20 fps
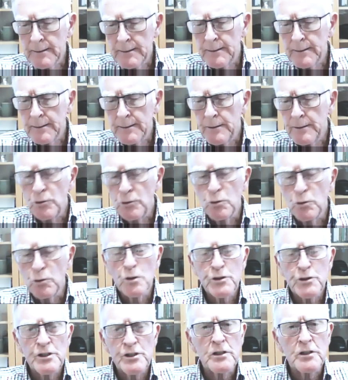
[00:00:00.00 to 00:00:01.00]
endorse
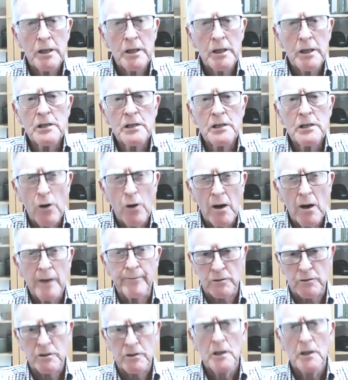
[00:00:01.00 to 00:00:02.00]
is key
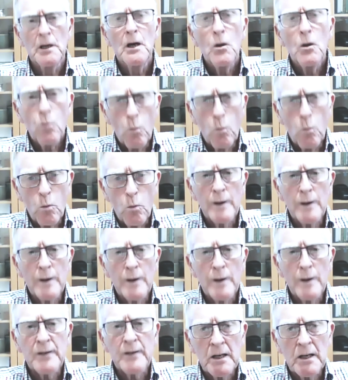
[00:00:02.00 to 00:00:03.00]
drivers. What are the
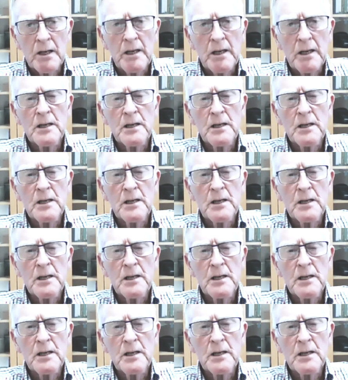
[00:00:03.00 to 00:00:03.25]
key